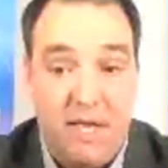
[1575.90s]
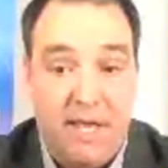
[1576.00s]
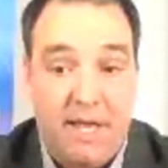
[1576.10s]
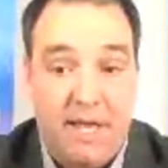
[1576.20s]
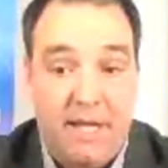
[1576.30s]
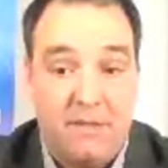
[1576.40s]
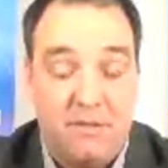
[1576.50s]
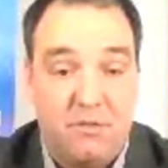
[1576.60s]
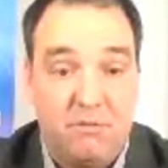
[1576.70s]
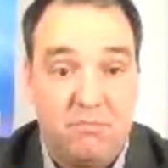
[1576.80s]
And
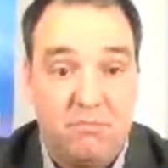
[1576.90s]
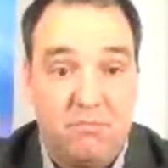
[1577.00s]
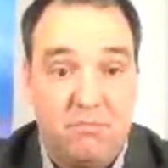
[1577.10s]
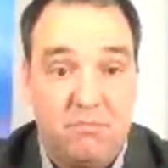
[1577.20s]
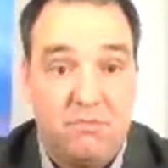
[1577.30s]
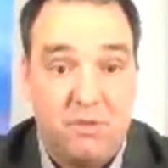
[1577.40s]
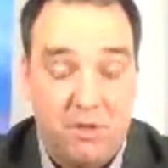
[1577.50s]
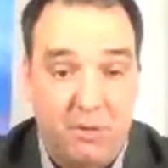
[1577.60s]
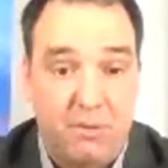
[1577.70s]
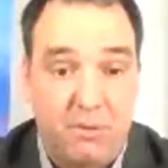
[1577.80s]

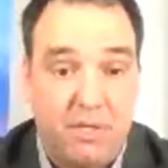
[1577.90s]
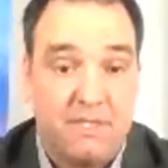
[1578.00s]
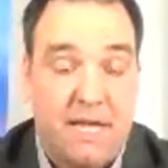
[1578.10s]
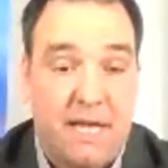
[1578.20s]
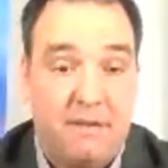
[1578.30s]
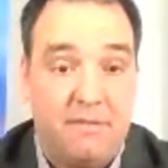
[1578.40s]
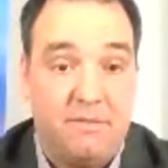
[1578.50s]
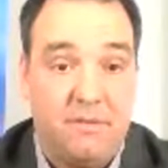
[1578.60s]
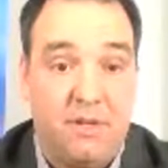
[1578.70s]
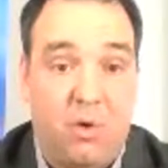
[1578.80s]
two is that,
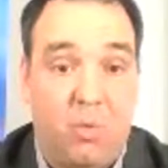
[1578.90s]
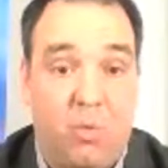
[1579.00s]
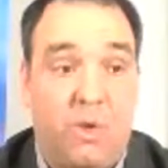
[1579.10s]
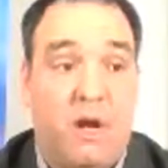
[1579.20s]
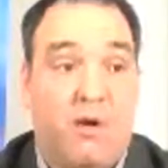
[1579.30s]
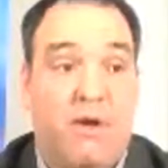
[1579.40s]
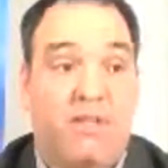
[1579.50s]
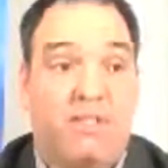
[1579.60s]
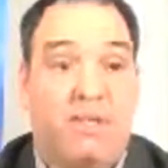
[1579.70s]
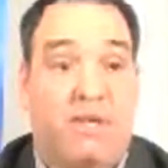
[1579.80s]
we are in a
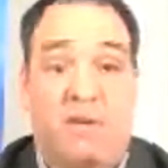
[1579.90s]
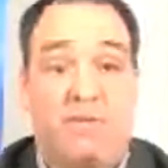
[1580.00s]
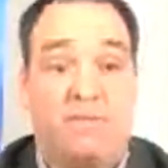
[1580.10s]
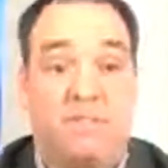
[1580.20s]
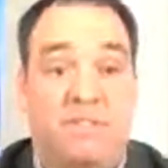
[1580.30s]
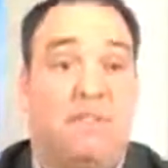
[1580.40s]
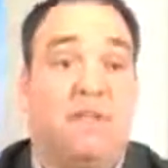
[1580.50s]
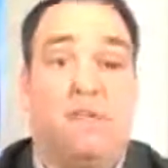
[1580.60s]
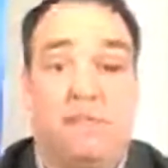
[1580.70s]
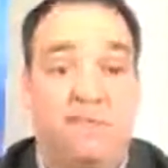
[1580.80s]
state of
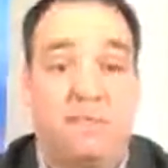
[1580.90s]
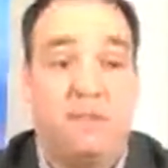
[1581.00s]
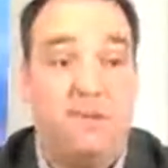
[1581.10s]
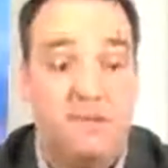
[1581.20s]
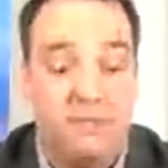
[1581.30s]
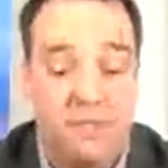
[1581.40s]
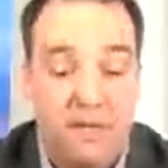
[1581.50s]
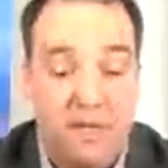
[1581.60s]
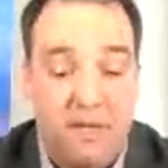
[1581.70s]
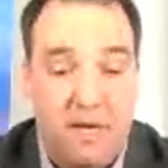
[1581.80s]
serious
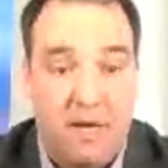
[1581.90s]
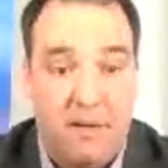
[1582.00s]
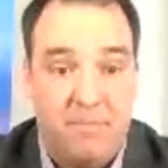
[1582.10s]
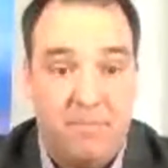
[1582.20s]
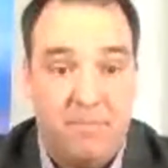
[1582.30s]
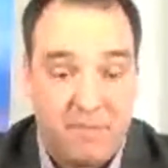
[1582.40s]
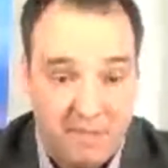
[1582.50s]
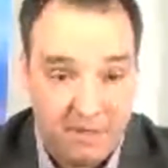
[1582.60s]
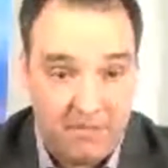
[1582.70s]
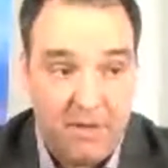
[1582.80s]

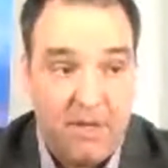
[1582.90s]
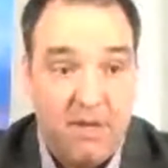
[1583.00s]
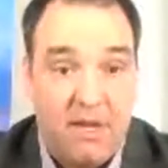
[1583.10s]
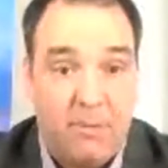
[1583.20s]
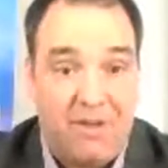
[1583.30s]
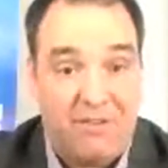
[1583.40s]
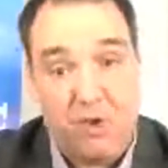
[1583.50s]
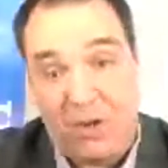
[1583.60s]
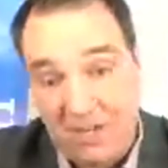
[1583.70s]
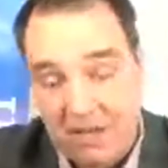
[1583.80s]
deficit, and we have a
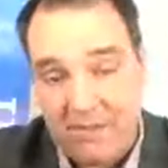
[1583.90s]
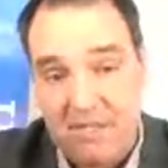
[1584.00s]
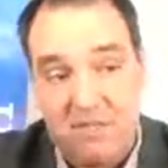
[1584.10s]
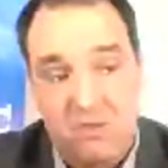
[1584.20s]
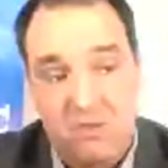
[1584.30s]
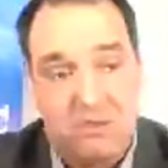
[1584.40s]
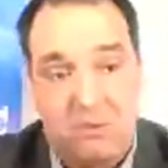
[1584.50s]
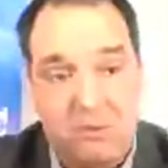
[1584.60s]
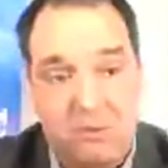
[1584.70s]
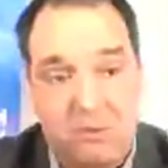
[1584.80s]
trade deficit as well.
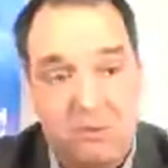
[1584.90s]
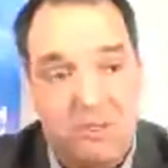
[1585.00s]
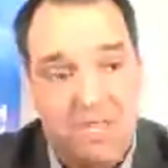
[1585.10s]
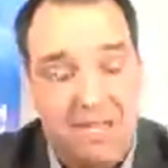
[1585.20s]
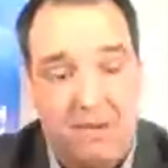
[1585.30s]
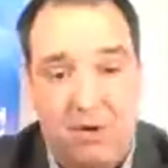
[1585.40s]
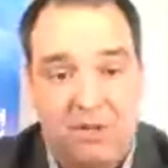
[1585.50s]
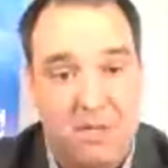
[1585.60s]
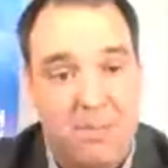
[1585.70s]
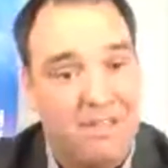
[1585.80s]
So those two together are
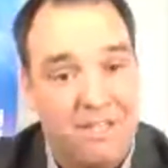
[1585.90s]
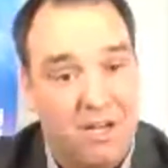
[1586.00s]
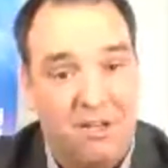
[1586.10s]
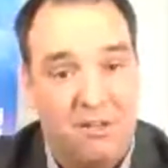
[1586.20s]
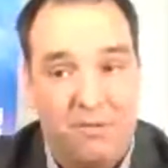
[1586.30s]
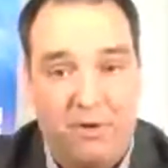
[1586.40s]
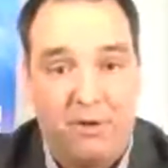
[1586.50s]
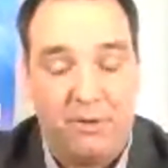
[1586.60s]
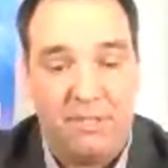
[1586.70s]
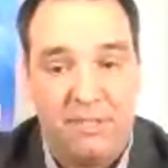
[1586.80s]
typically not good for
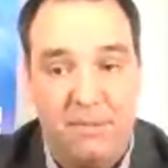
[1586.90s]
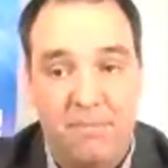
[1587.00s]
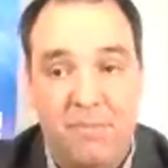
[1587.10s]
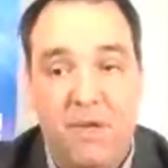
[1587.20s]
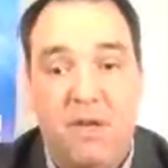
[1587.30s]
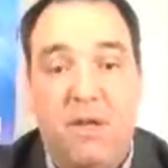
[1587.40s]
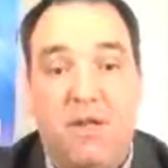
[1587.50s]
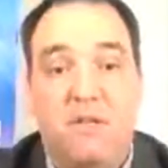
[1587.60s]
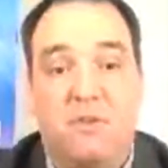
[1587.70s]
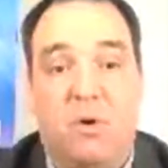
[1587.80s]
currency.
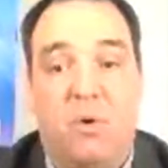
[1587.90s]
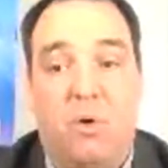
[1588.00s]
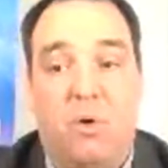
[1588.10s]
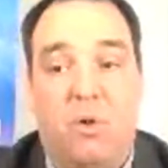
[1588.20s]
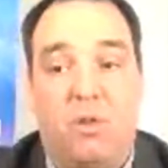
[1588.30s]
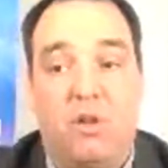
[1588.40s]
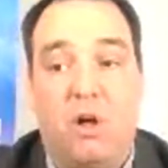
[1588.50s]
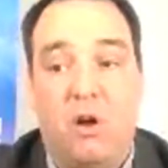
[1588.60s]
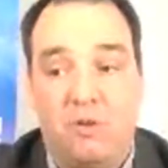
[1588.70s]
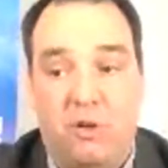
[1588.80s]
So
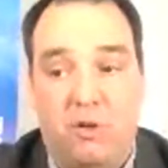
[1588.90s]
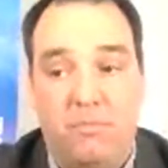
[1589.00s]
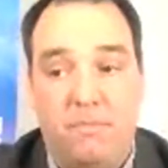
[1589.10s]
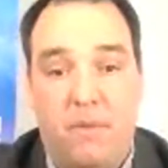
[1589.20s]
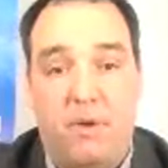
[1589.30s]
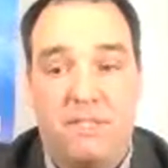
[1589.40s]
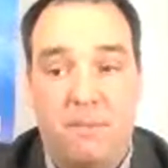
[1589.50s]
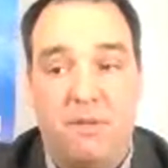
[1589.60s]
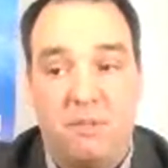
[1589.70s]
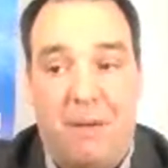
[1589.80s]
long term, our
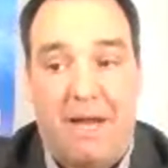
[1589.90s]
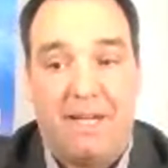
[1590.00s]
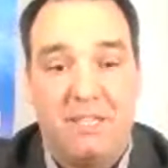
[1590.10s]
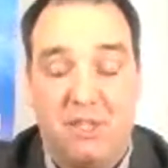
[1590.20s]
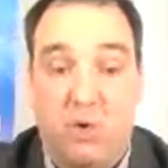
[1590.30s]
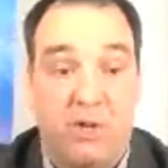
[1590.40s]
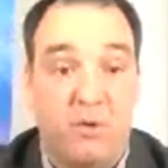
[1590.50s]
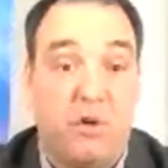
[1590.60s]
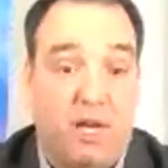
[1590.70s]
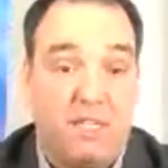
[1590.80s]
stimulus package is going
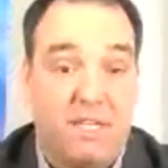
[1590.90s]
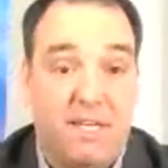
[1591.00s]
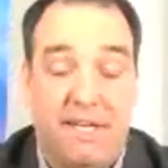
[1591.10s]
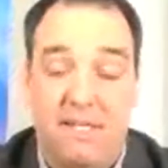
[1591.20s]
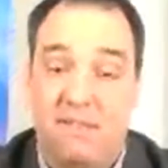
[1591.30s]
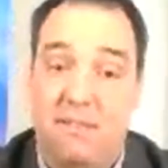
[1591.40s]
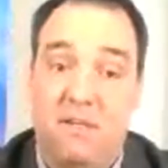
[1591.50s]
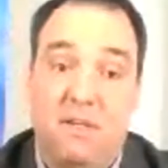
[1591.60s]
to cost Canadians.